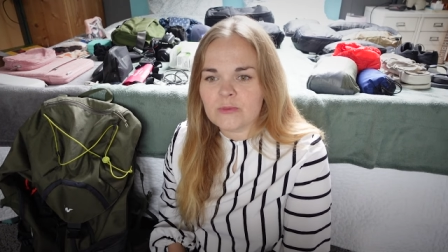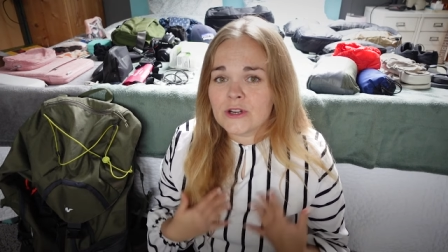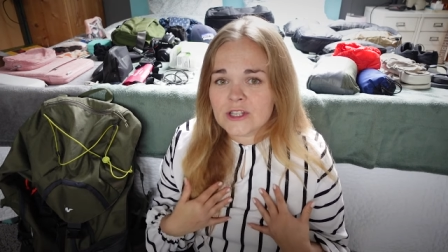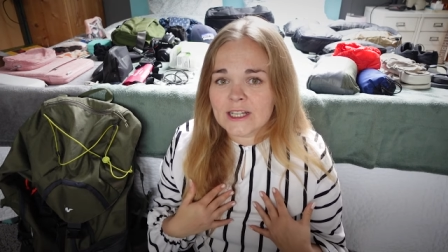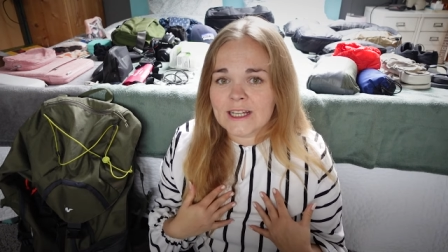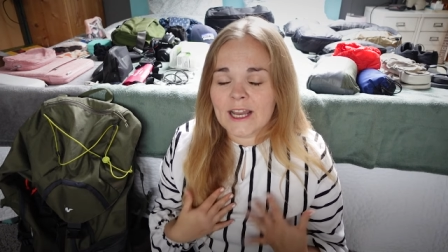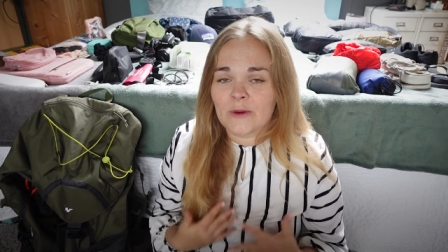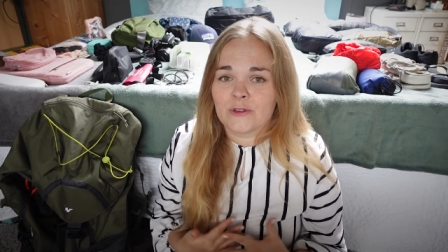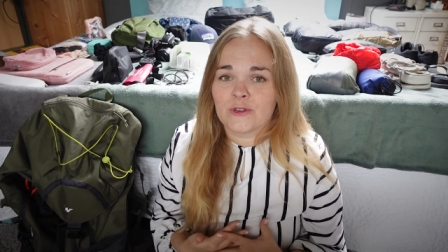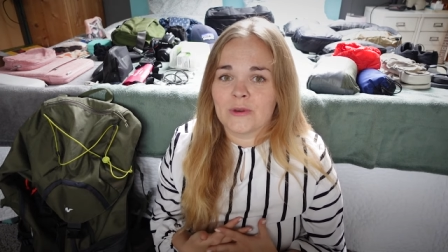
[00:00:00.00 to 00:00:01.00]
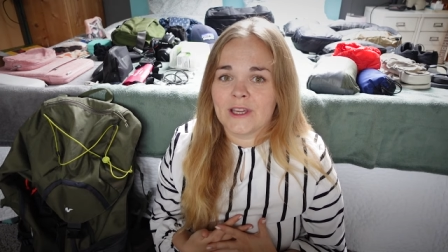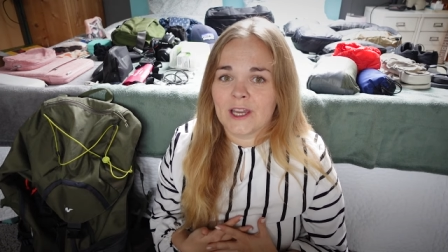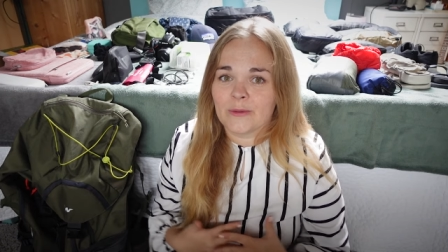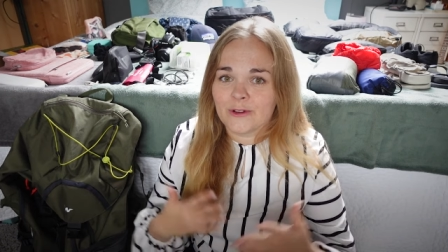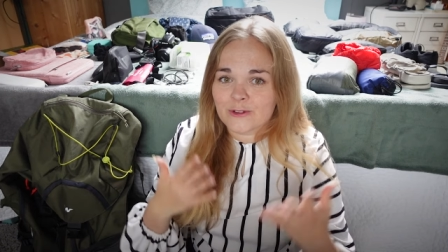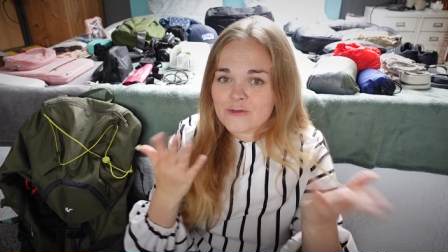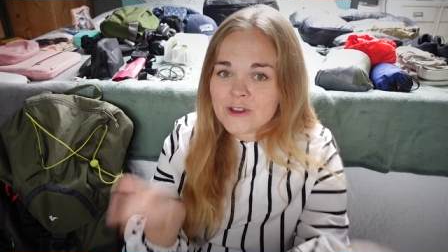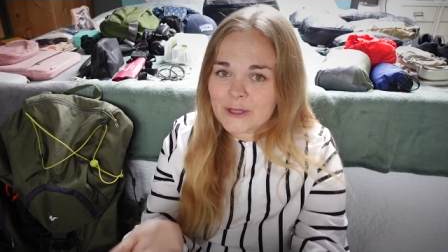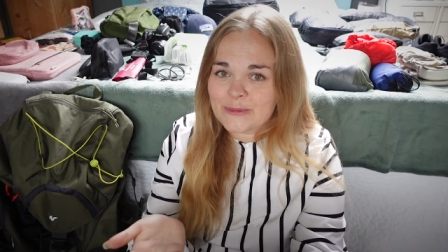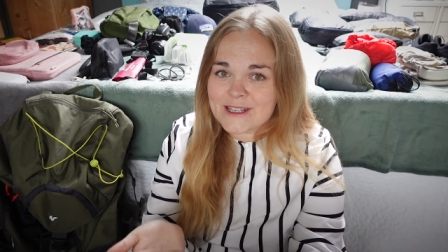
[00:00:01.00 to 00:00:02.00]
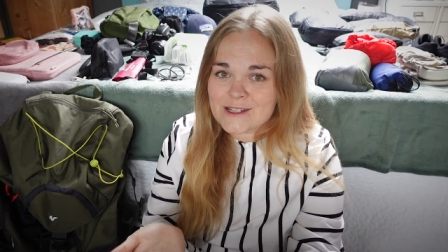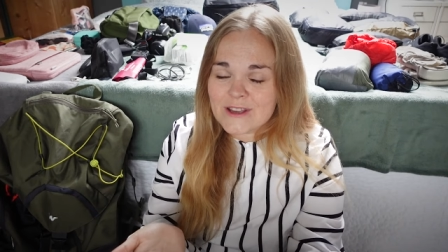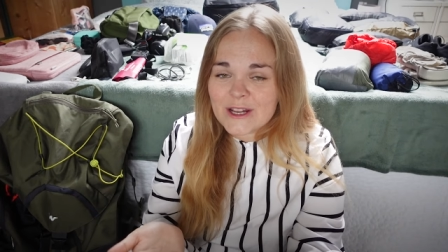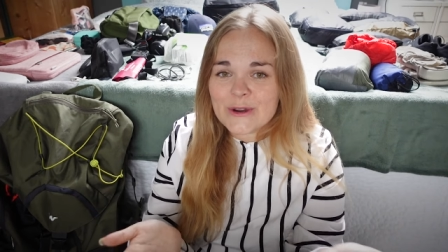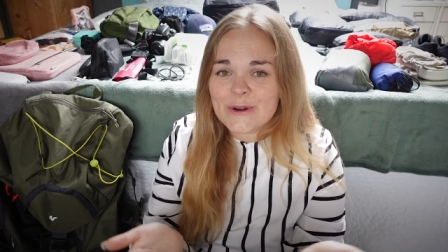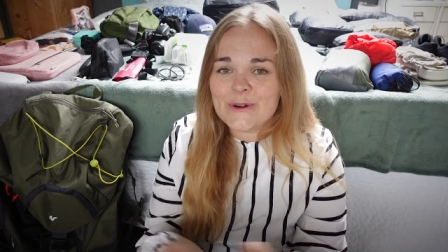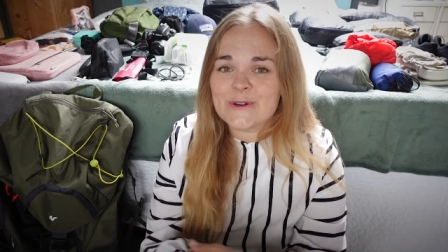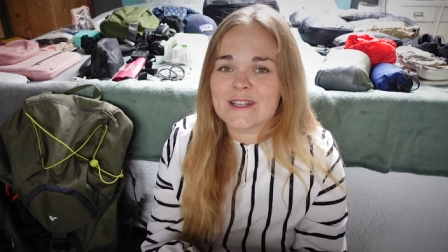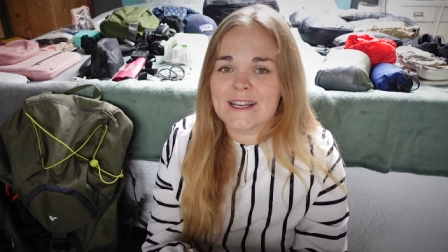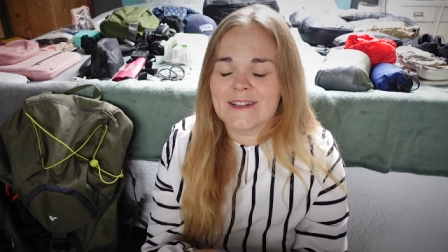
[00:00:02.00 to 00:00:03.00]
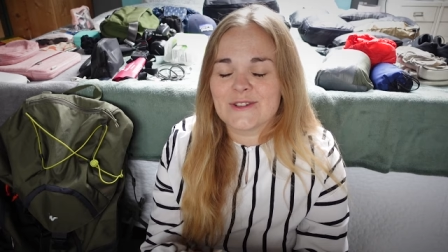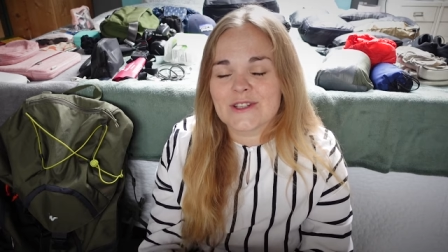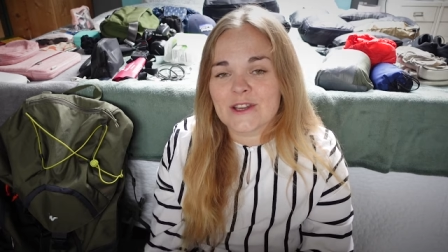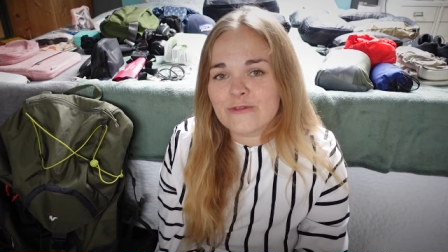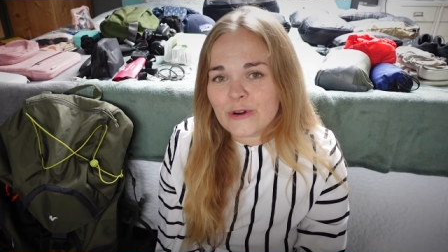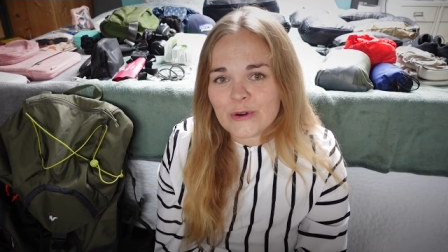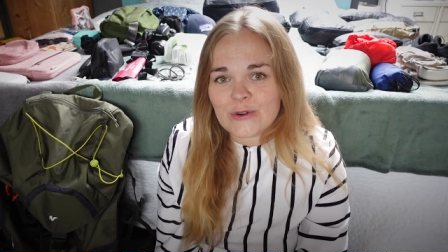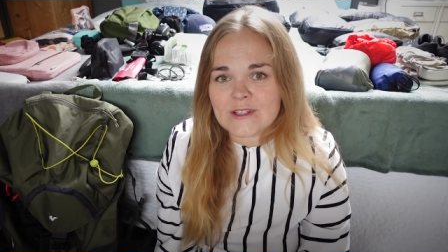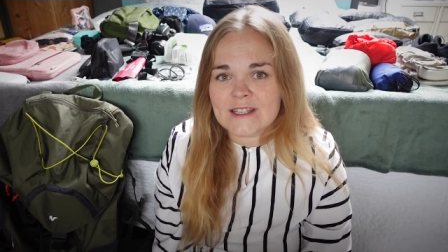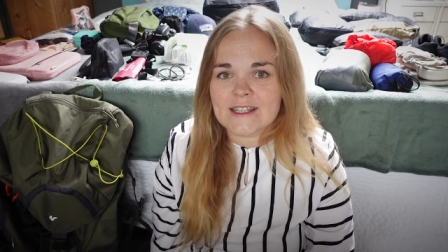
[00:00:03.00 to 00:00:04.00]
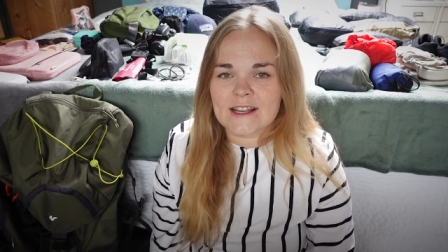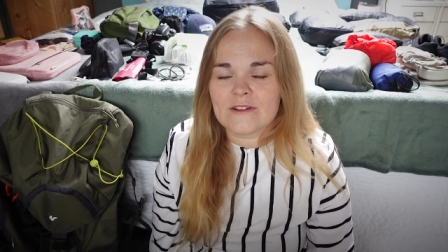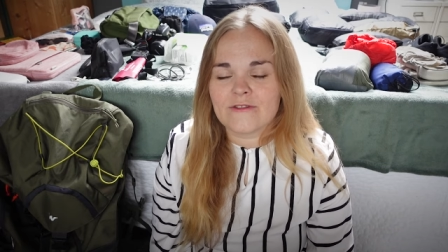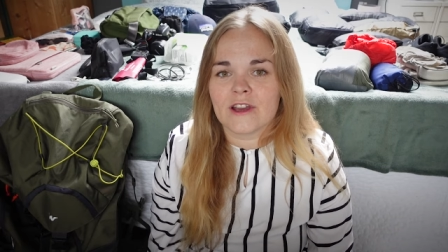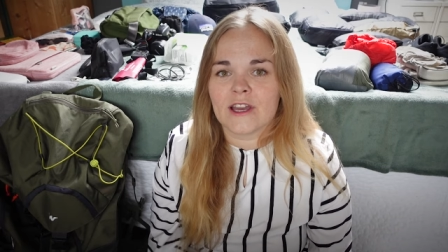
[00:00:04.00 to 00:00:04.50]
Personally, I want to be able to film these videos and to take photos and stuff,